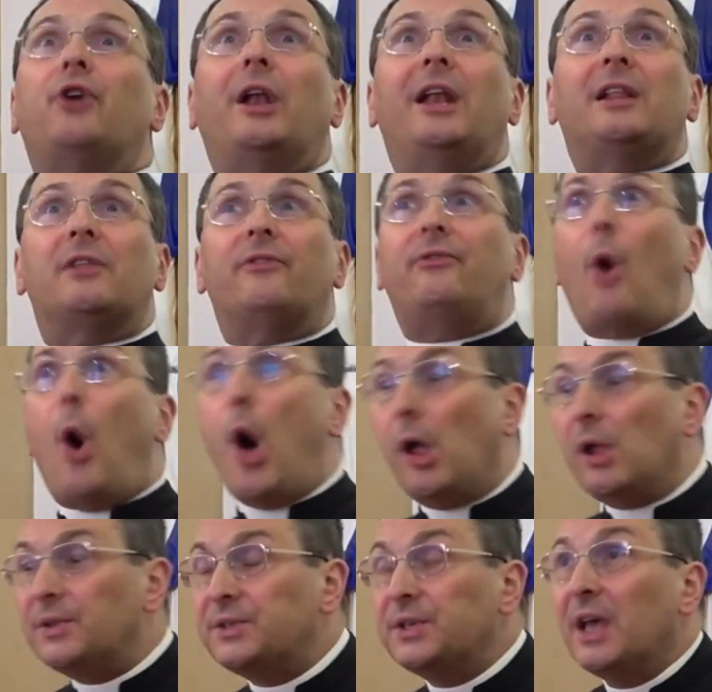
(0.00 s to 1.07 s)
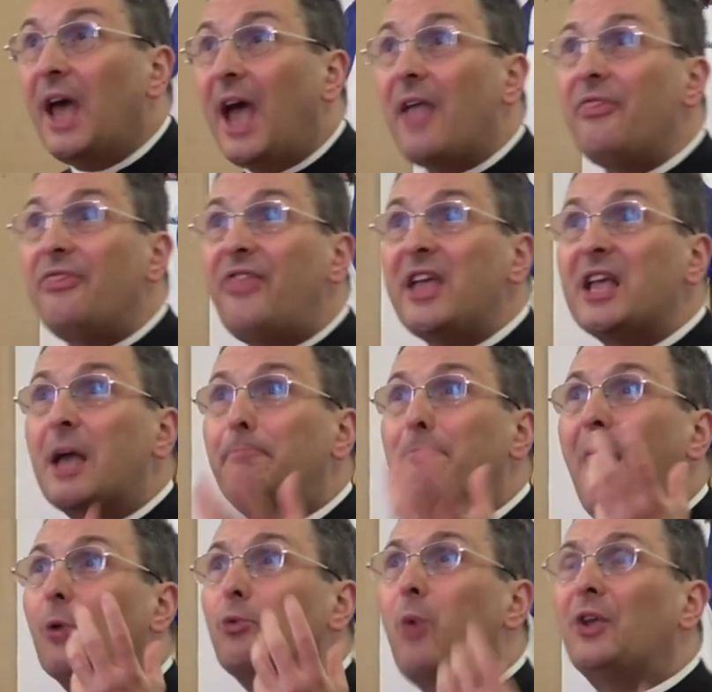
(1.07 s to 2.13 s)
little walls, and think
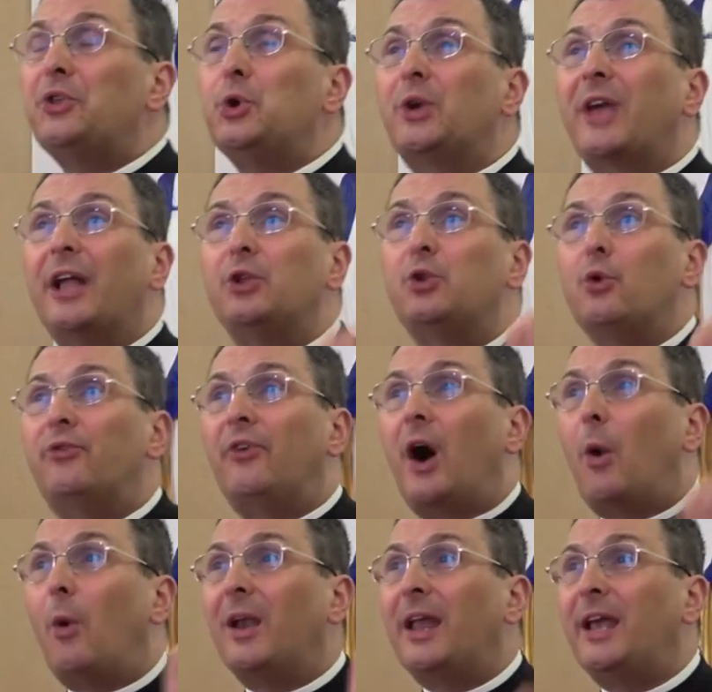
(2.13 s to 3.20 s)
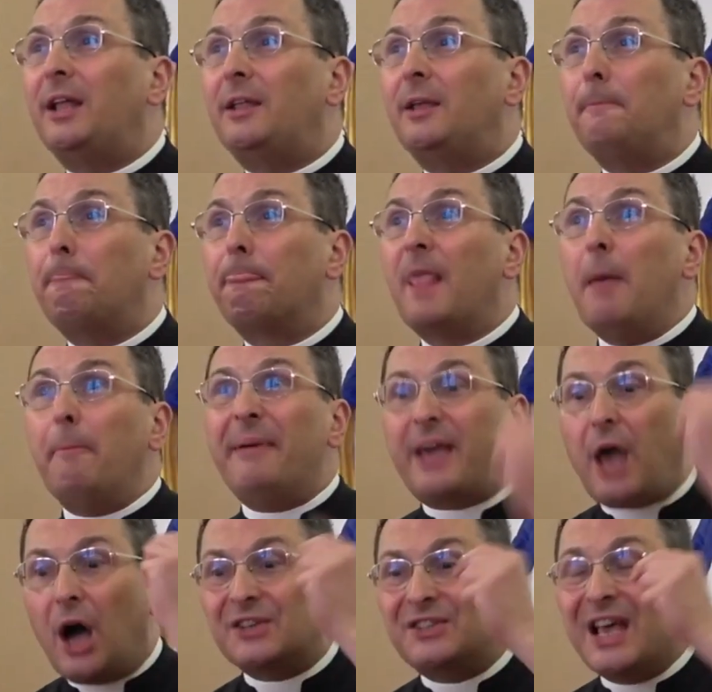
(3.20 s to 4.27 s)
about what you can do for Our Lady.
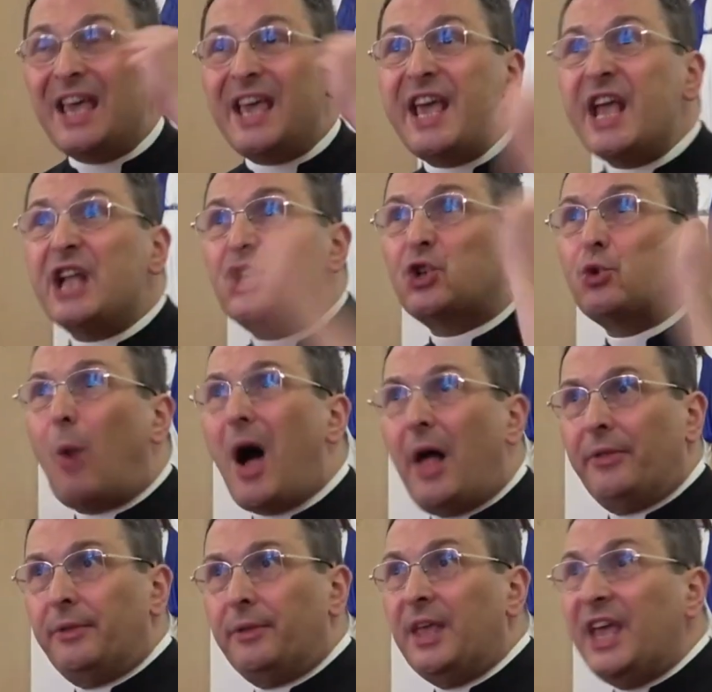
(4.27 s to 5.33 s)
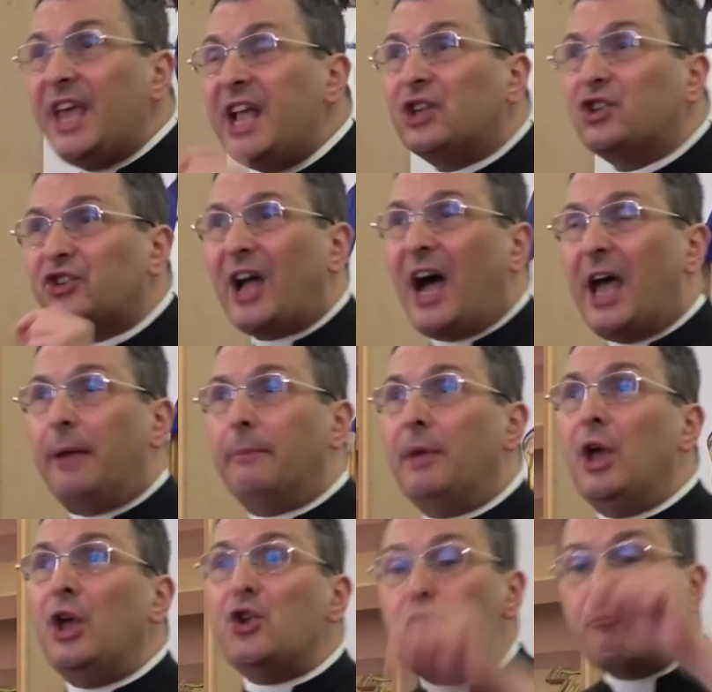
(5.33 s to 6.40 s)
Because each time
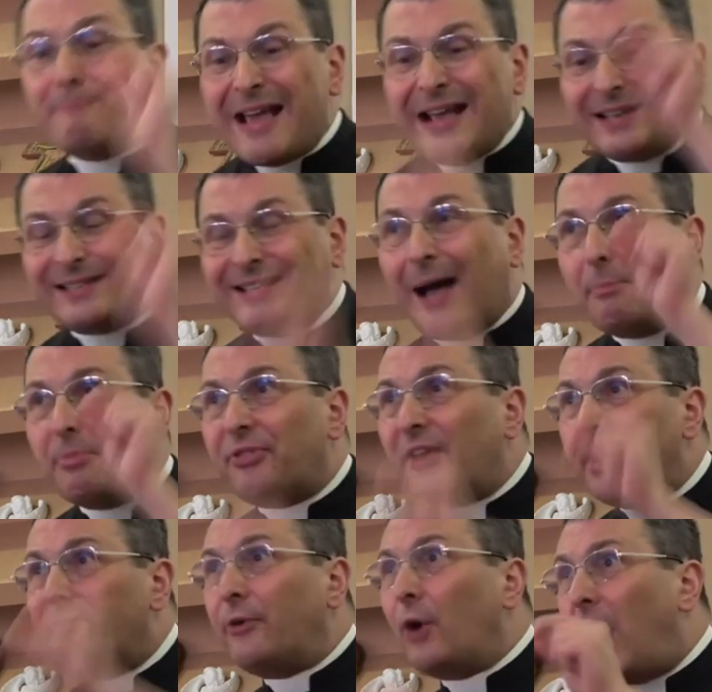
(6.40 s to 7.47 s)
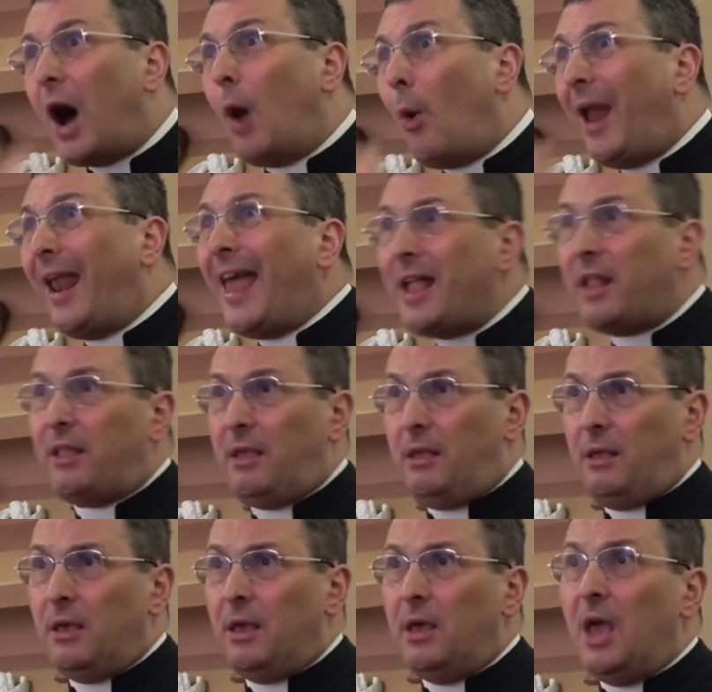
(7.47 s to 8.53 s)
you make something for Our Lady,
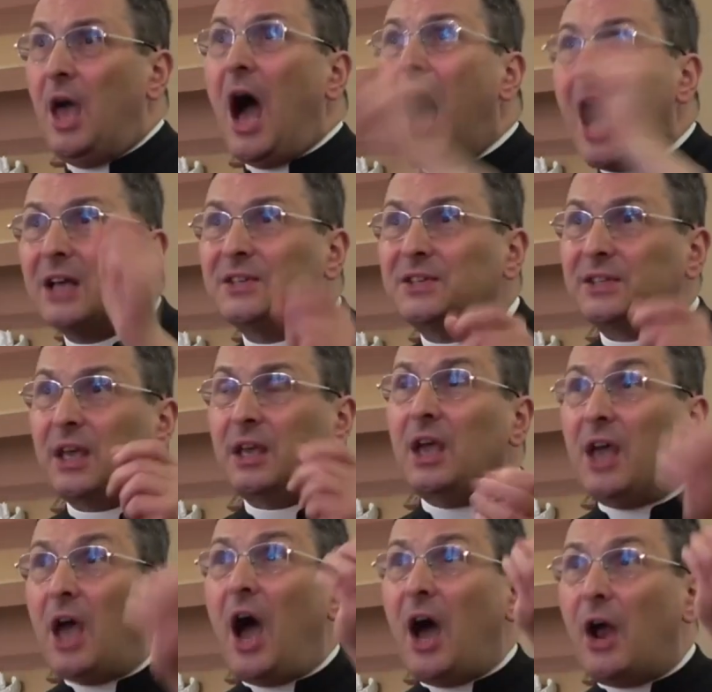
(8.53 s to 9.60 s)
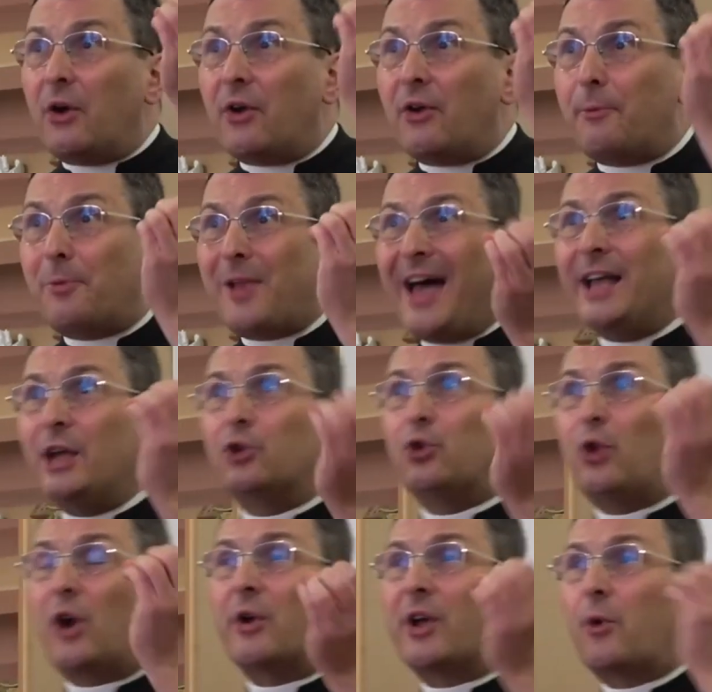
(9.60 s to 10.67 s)
asking, replying to
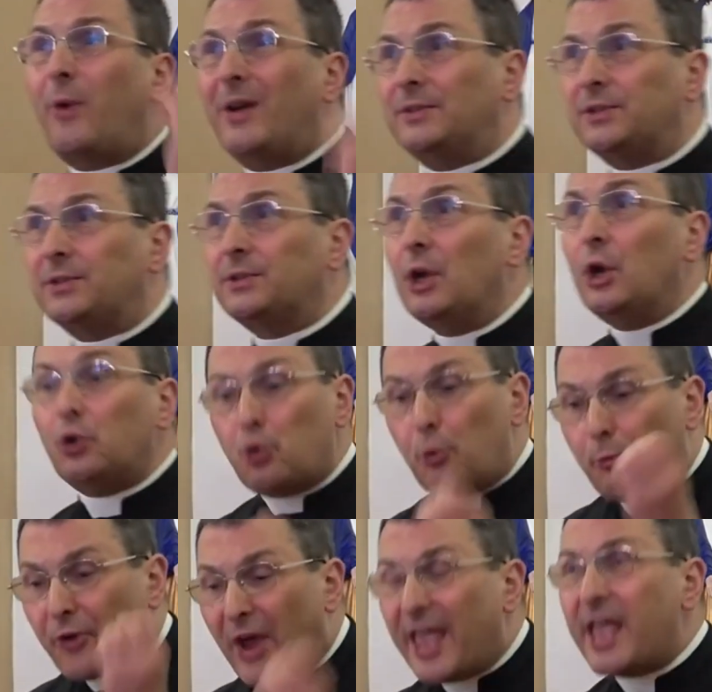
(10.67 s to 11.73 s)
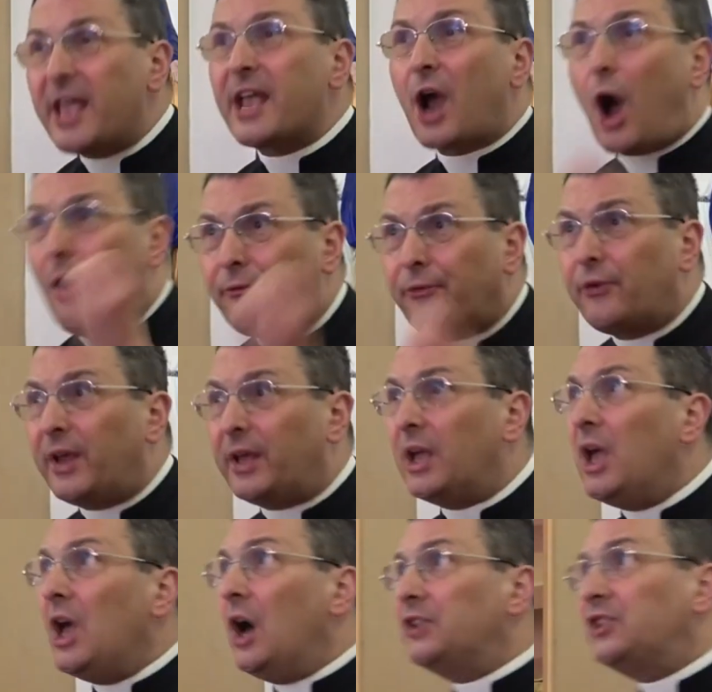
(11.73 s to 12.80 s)
a request, to praying, offering,
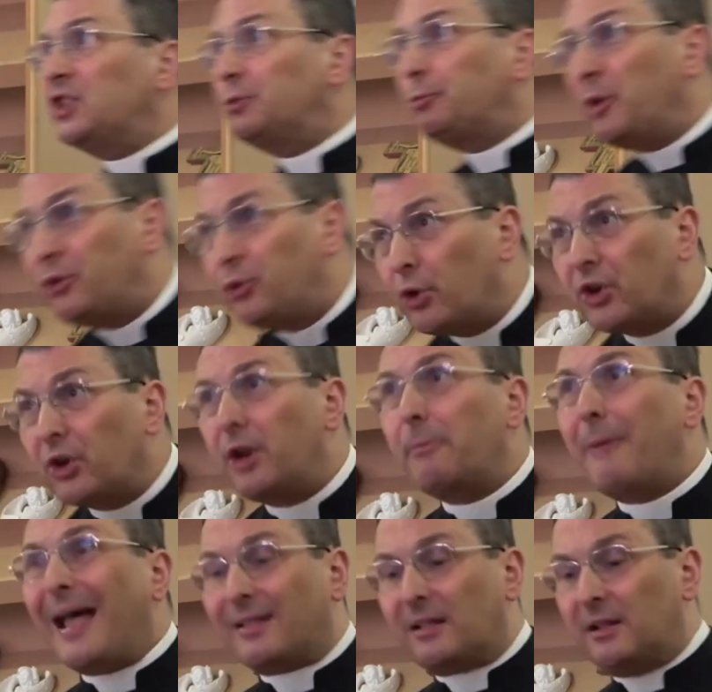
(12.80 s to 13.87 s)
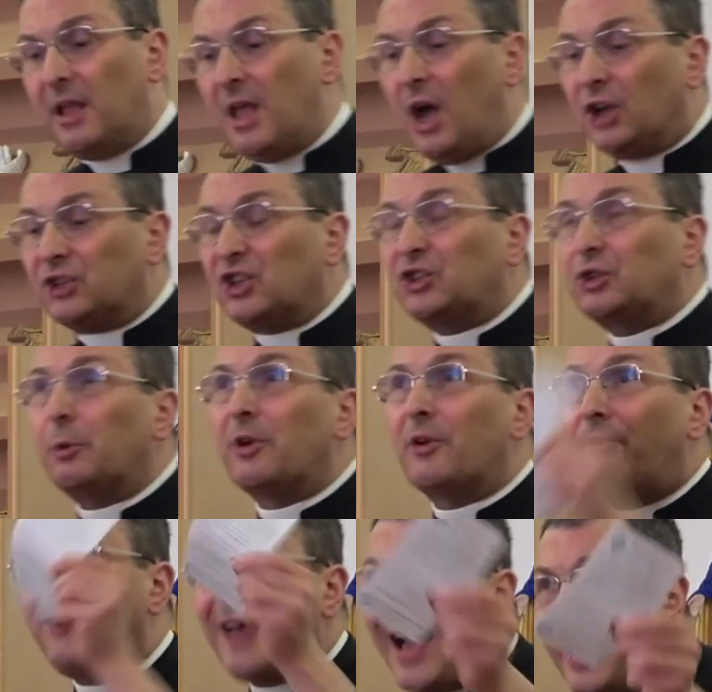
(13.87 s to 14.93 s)
to spiritual metal, or to spiritual
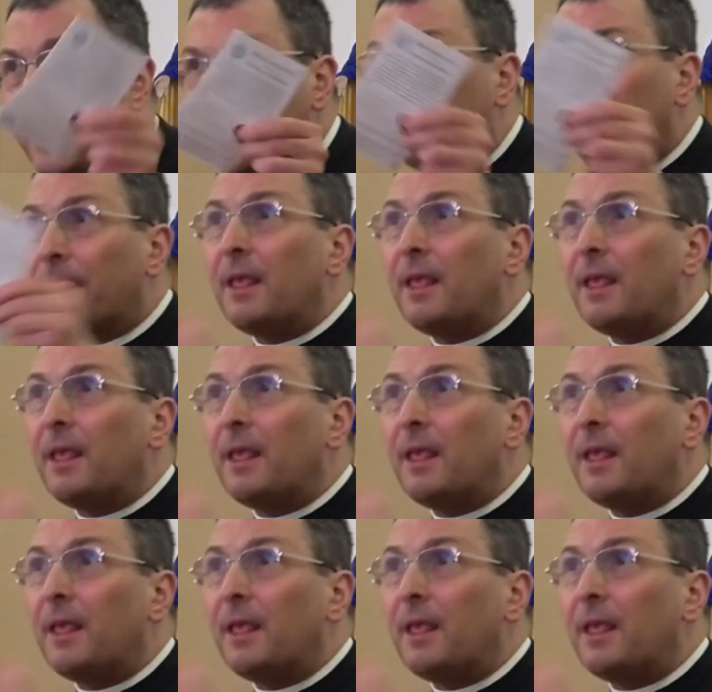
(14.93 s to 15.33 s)
flyer,